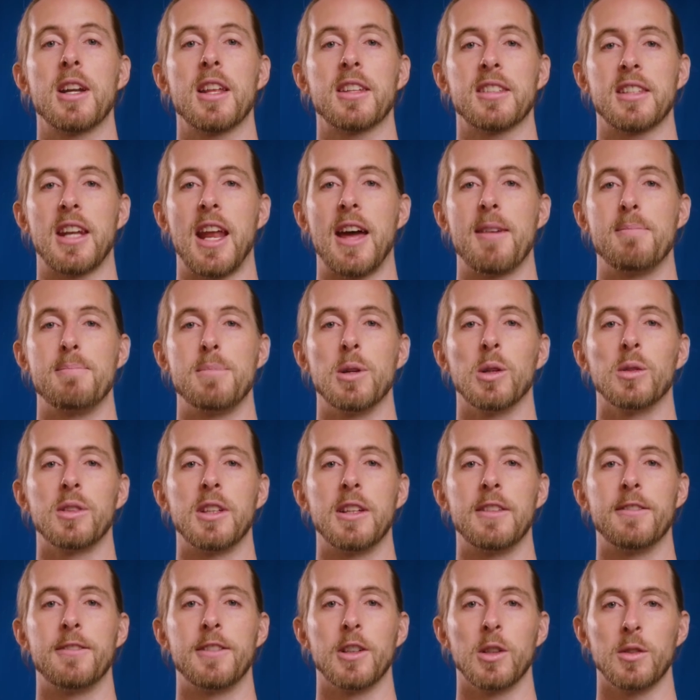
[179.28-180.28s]
doesn't have
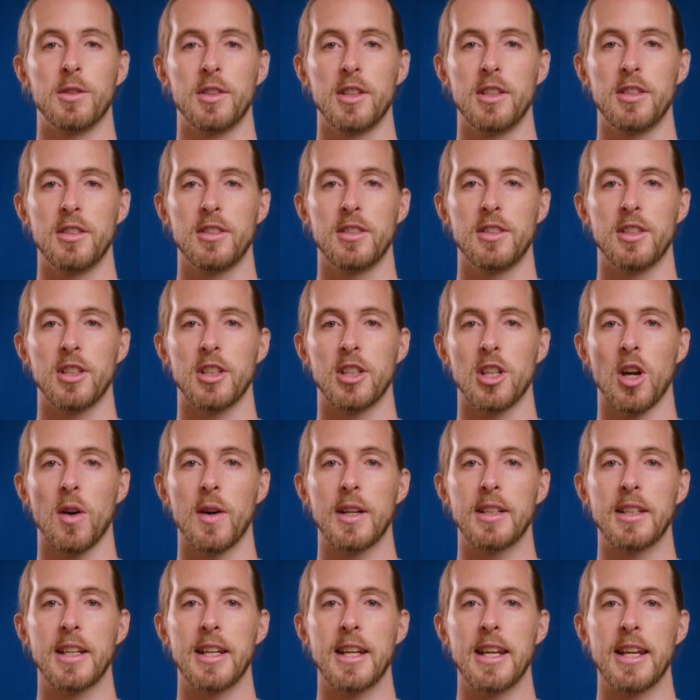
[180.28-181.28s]
built-in filters, you're
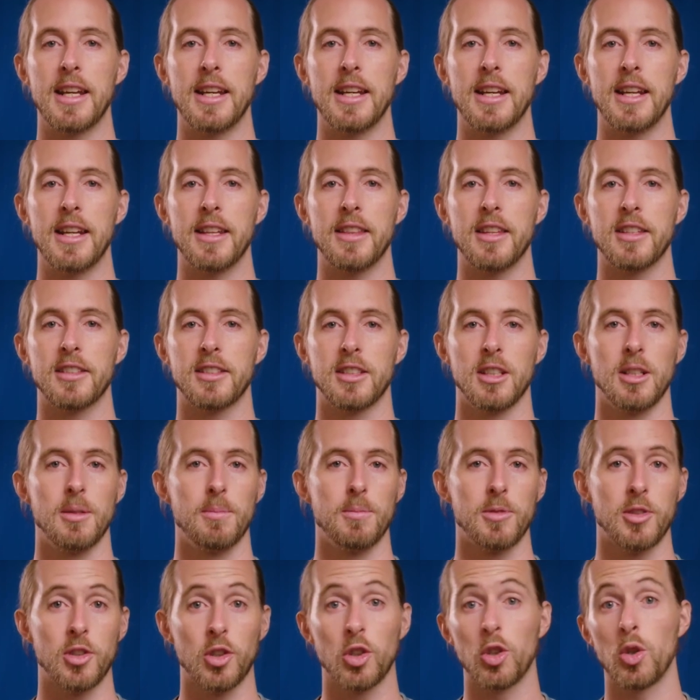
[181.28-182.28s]
going to need either
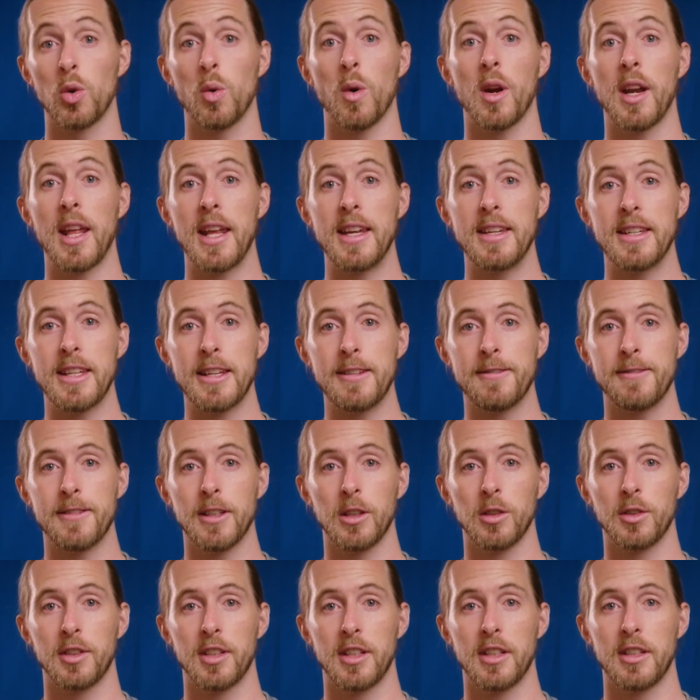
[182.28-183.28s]
some screw-on ND
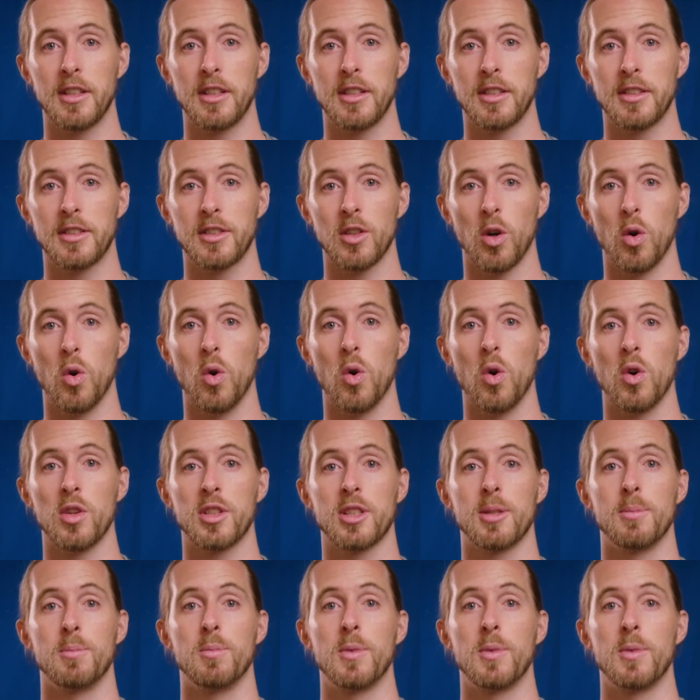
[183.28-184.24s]
filters or some